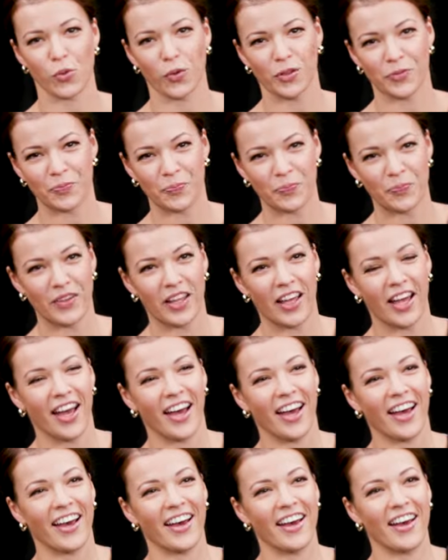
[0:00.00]
so on.
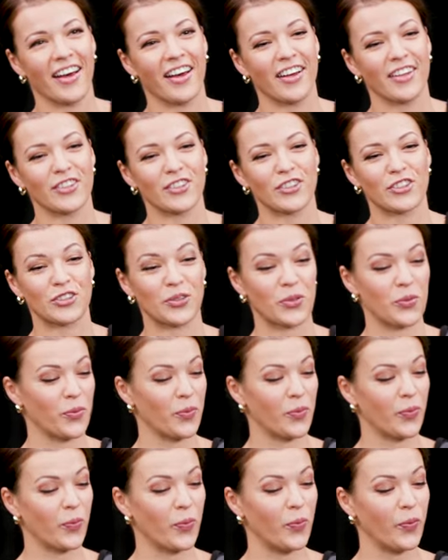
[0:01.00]
So
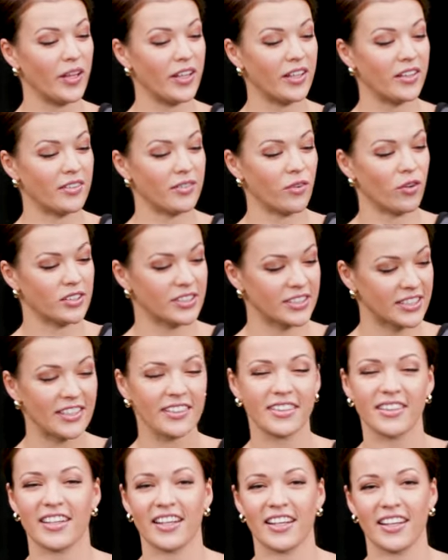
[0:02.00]
we
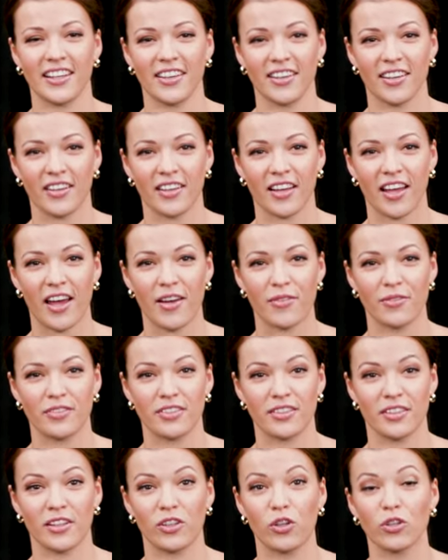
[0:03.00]
suddenly
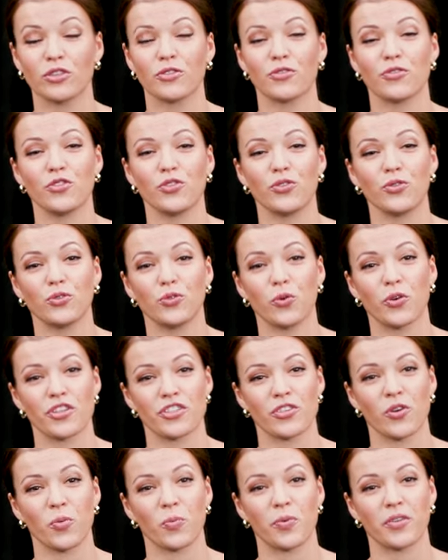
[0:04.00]
have a lot of new
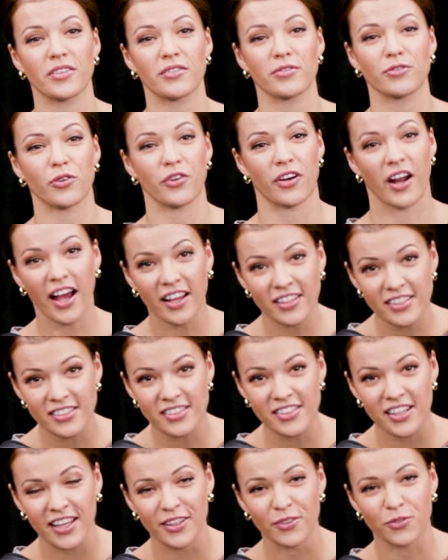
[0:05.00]
doors open for
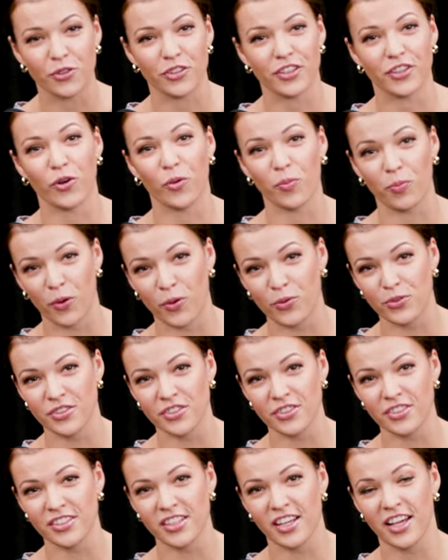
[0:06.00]
us and for the
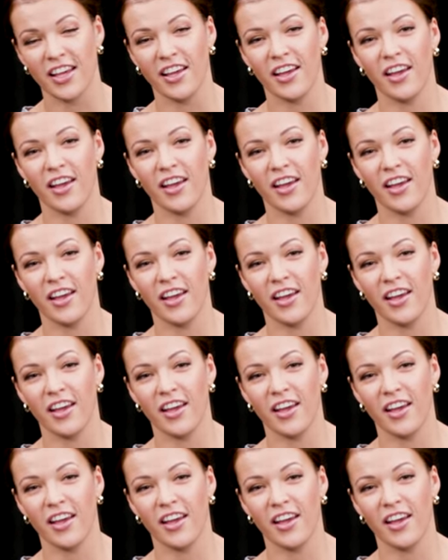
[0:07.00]
composers